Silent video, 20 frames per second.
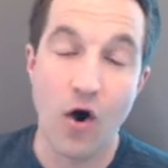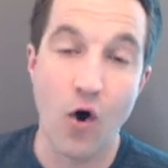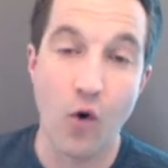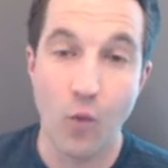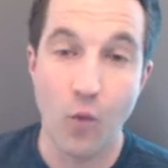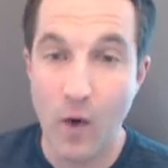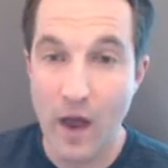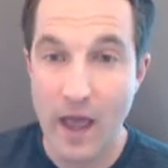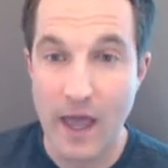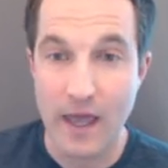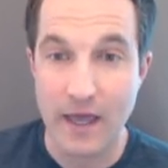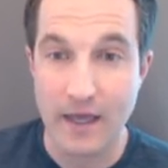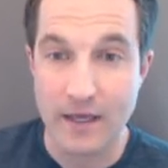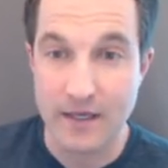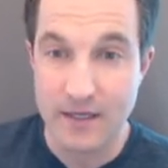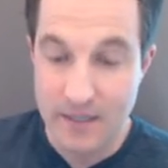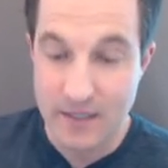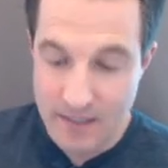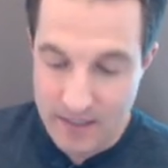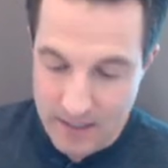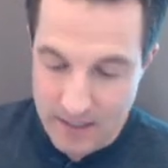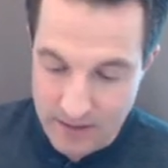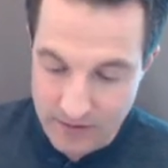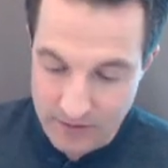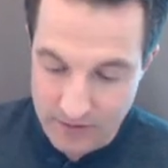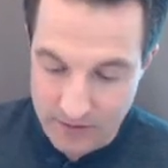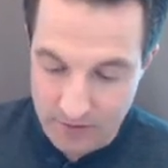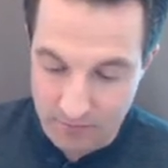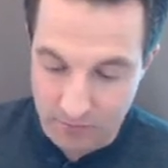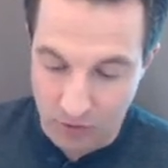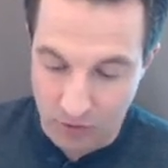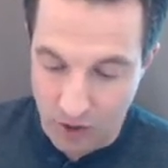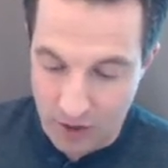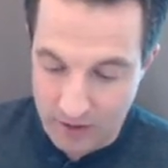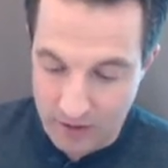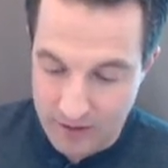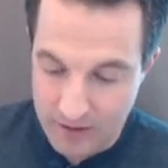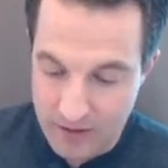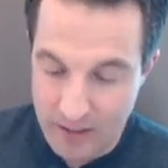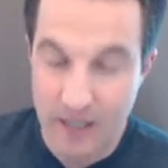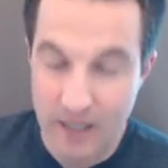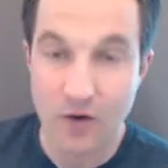away into the blood